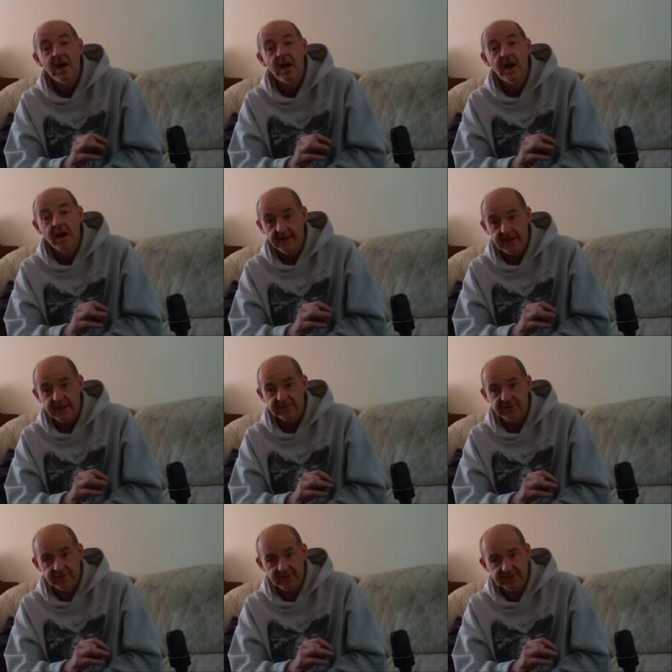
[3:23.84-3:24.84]
that is
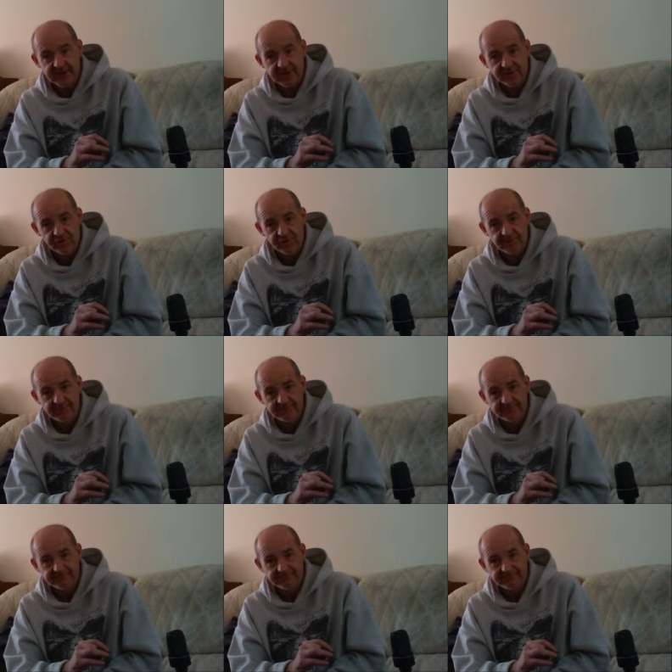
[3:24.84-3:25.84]
on the schedule.
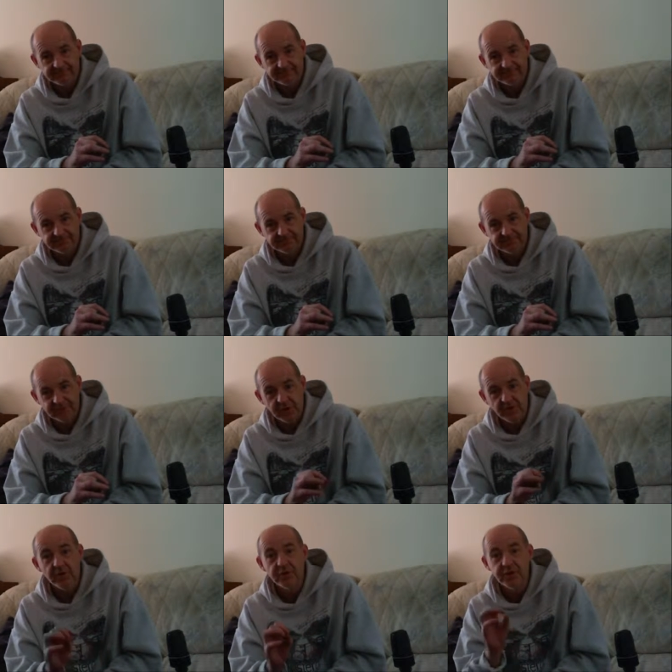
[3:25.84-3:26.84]

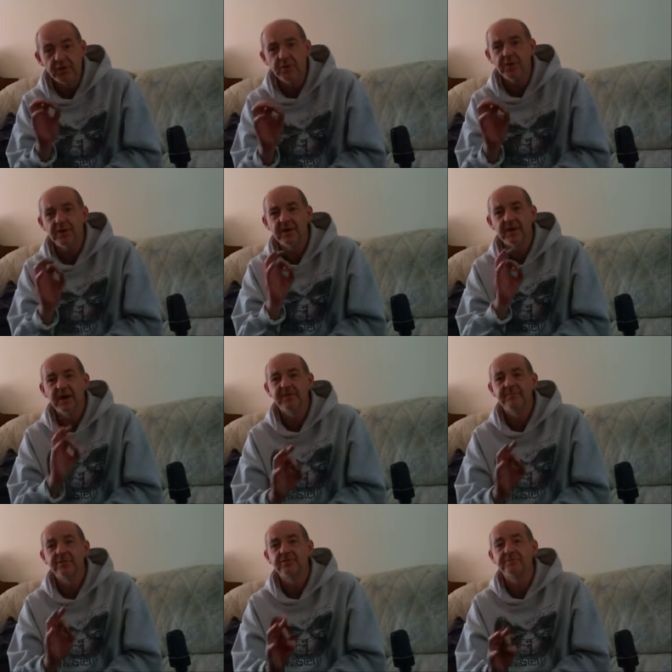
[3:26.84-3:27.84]
You have
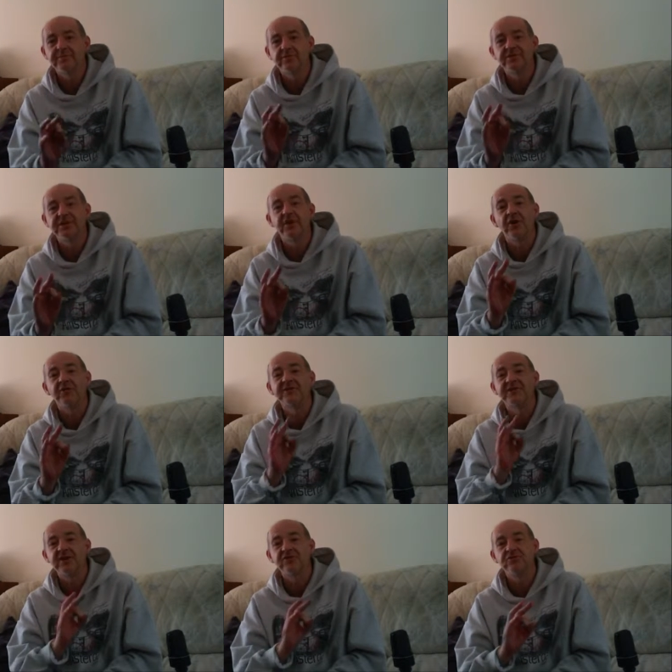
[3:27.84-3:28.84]
put it on the
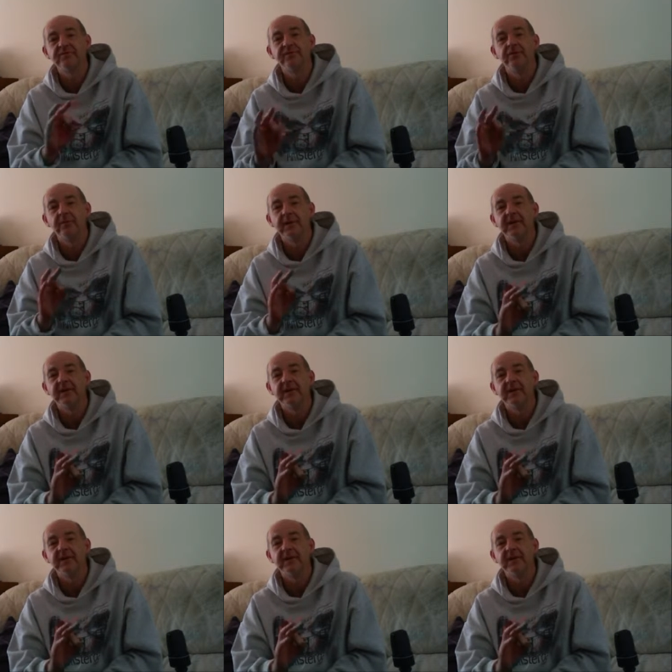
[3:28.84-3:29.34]
schedule for me,